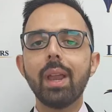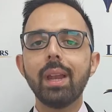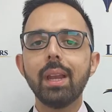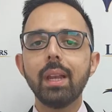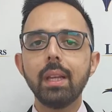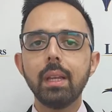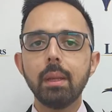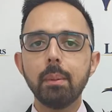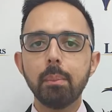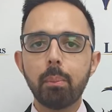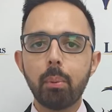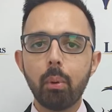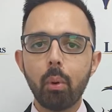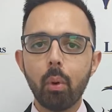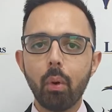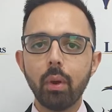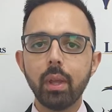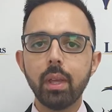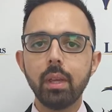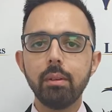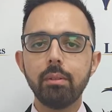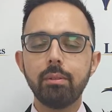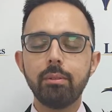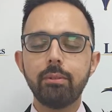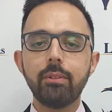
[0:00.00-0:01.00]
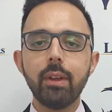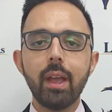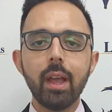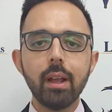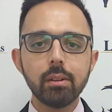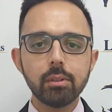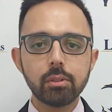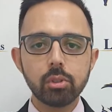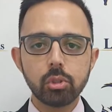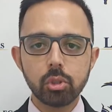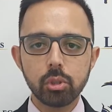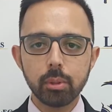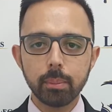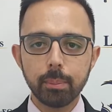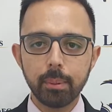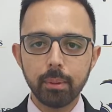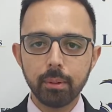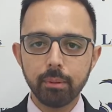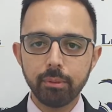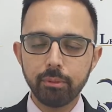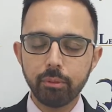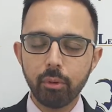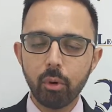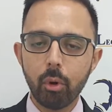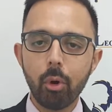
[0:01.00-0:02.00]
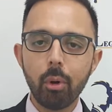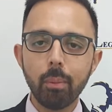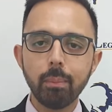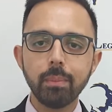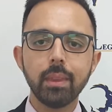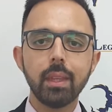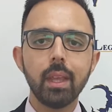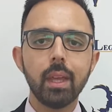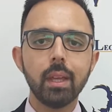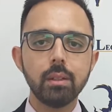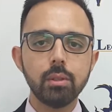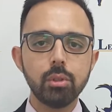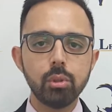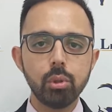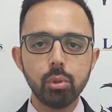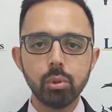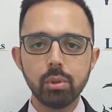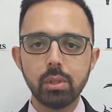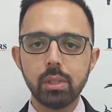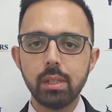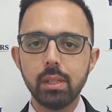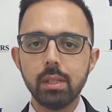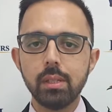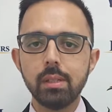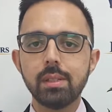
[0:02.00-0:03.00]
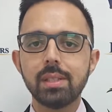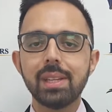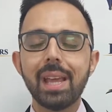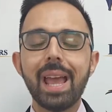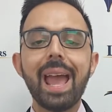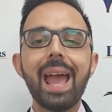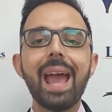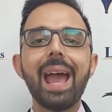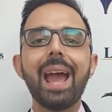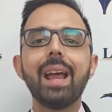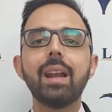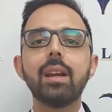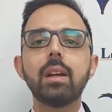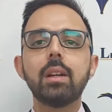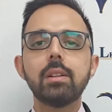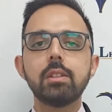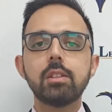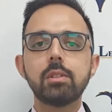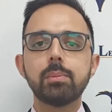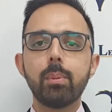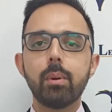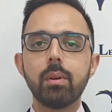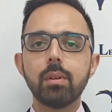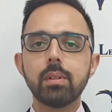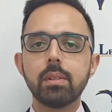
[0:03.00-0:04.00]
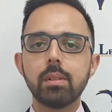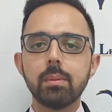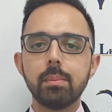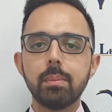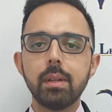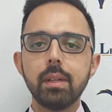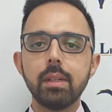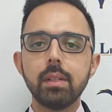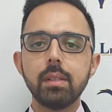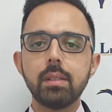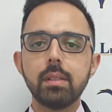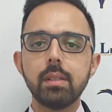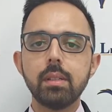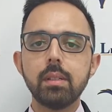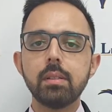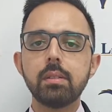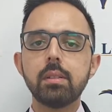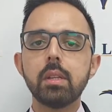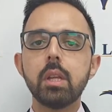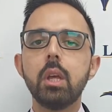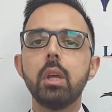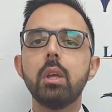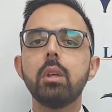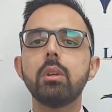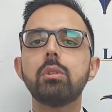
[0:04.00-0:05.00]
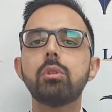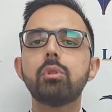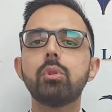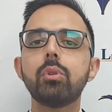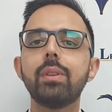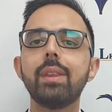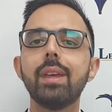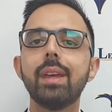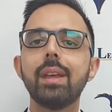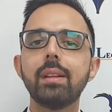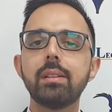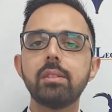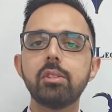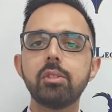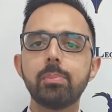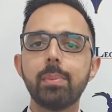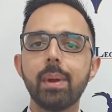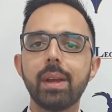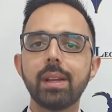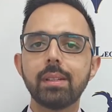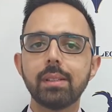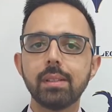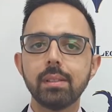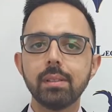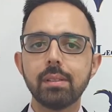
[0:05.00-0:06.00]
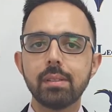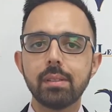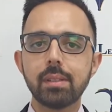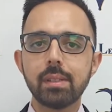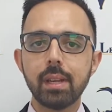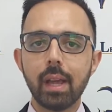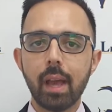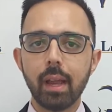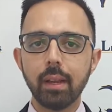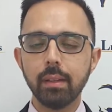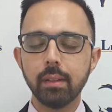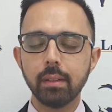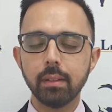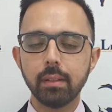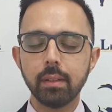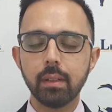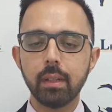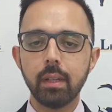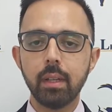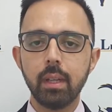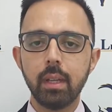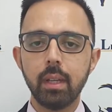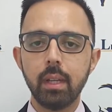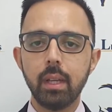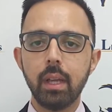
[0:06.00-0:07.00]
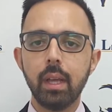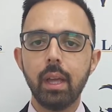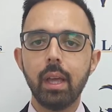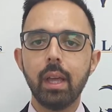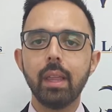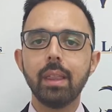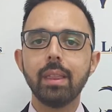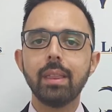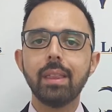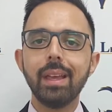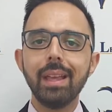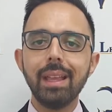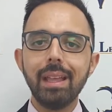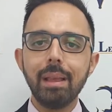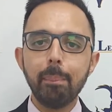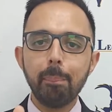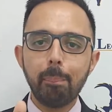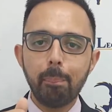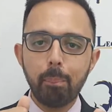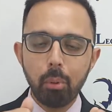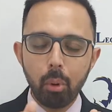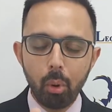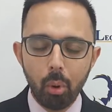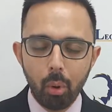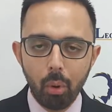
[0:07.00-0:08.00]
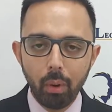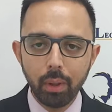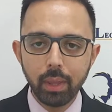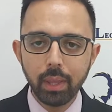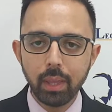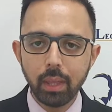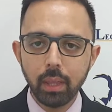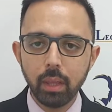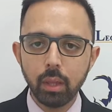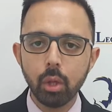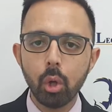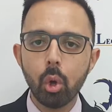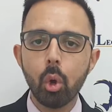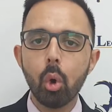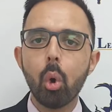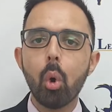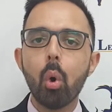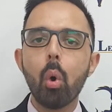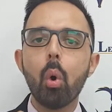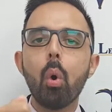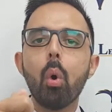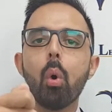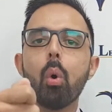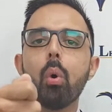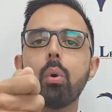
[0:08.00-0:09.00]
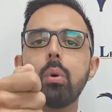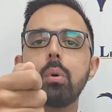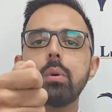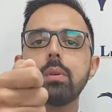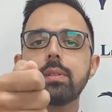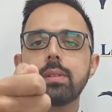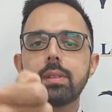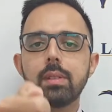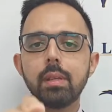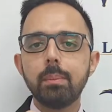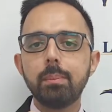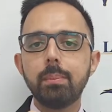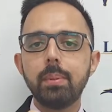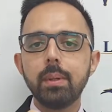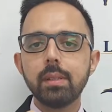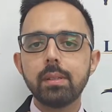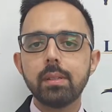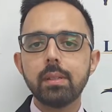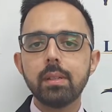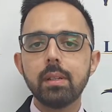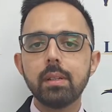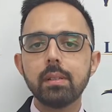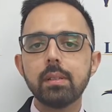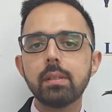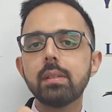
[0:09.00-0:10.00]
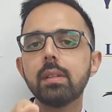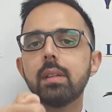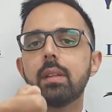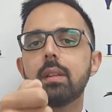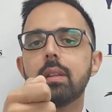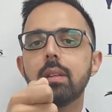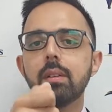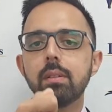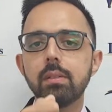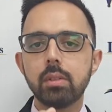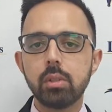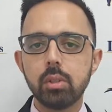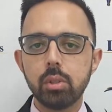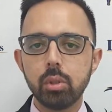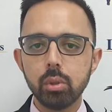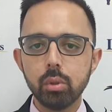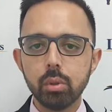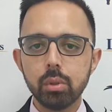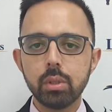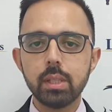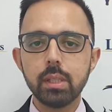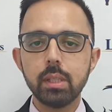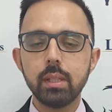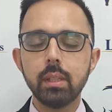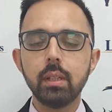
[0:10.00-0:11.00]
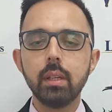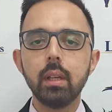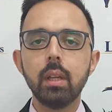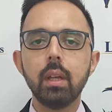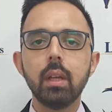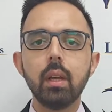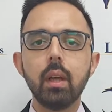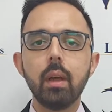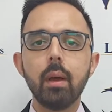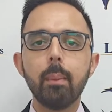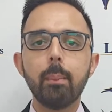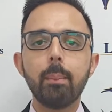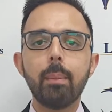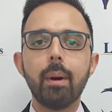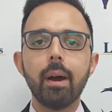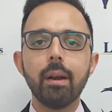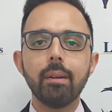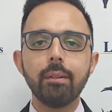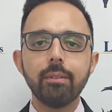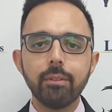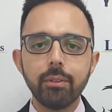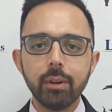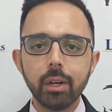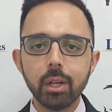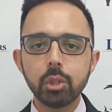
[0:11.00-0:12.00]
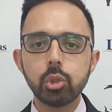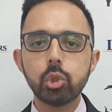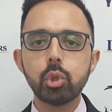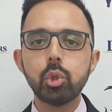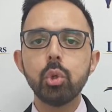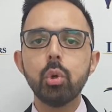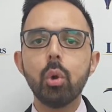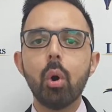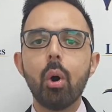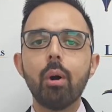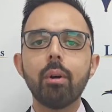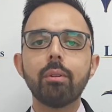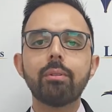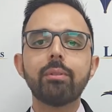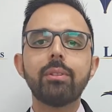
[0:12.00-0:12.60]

an employee fails to perform their duties and responsibilities to the expected standard, the employee owes the business this duty by virtue of